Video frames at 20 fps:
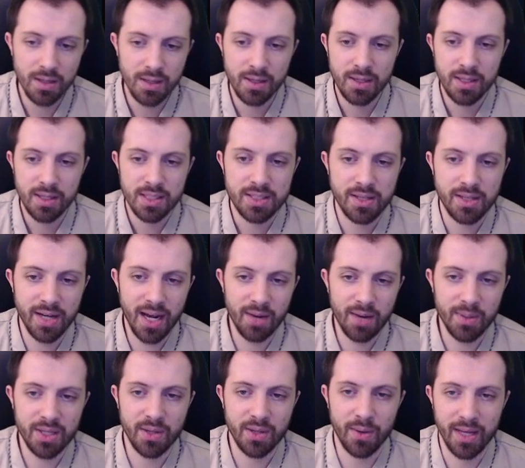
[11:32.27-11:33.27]
So now
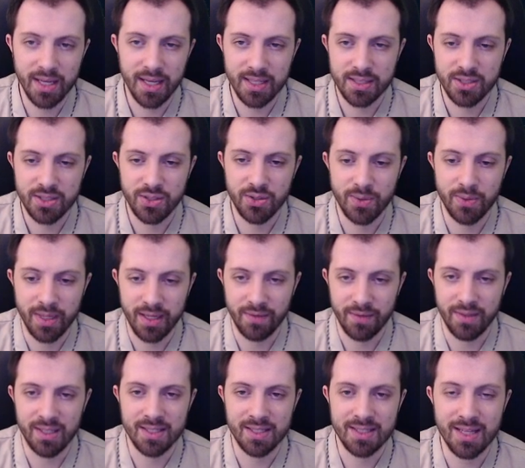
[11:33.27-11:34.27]
we're going into
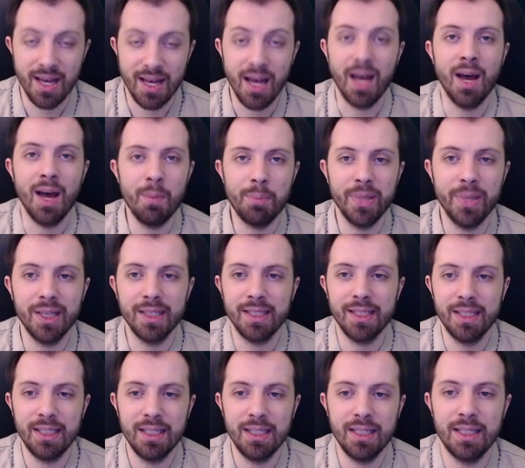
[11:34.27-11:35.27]
Anivia's
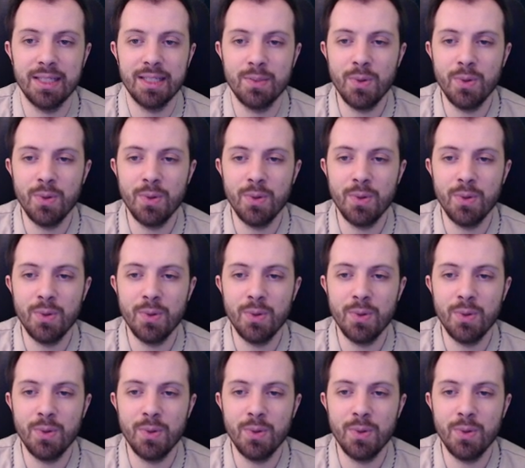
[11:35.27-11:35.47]
abilities.